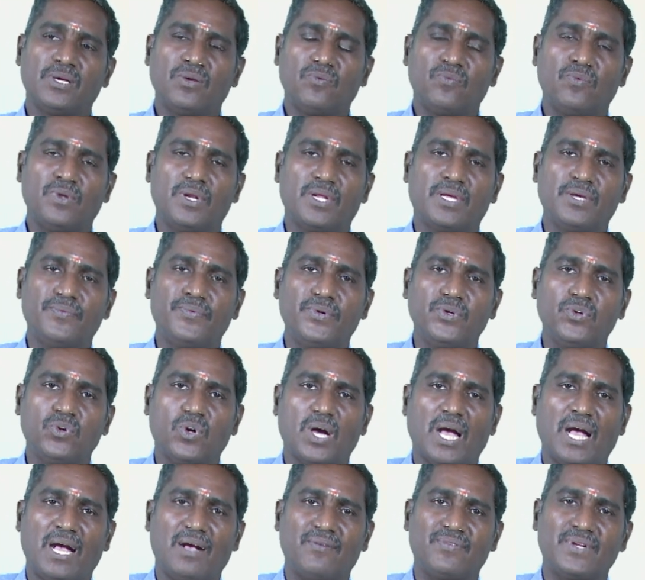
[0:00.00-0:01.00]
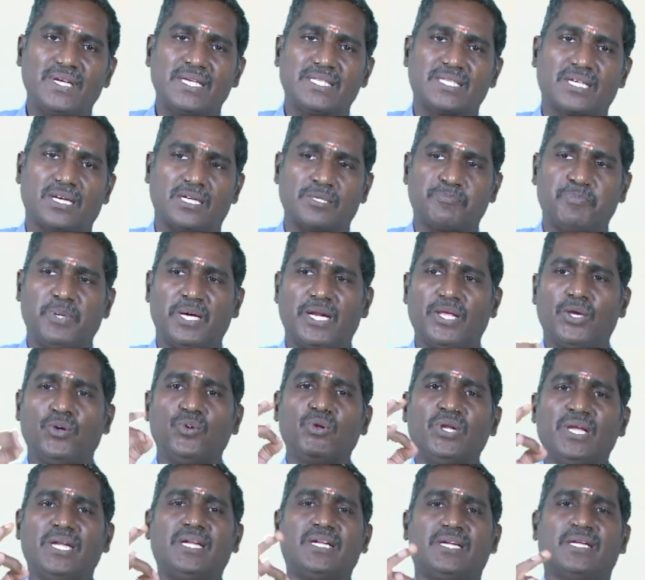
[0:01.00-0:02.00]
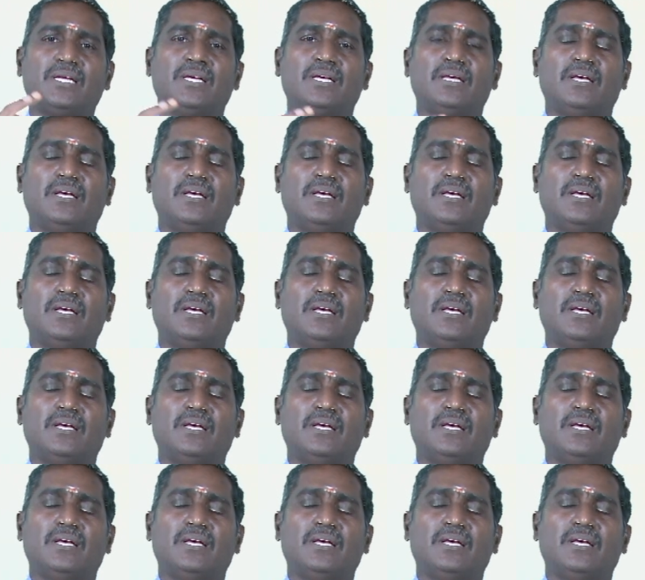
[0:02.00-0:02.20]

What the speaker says: will give you average cost per unit.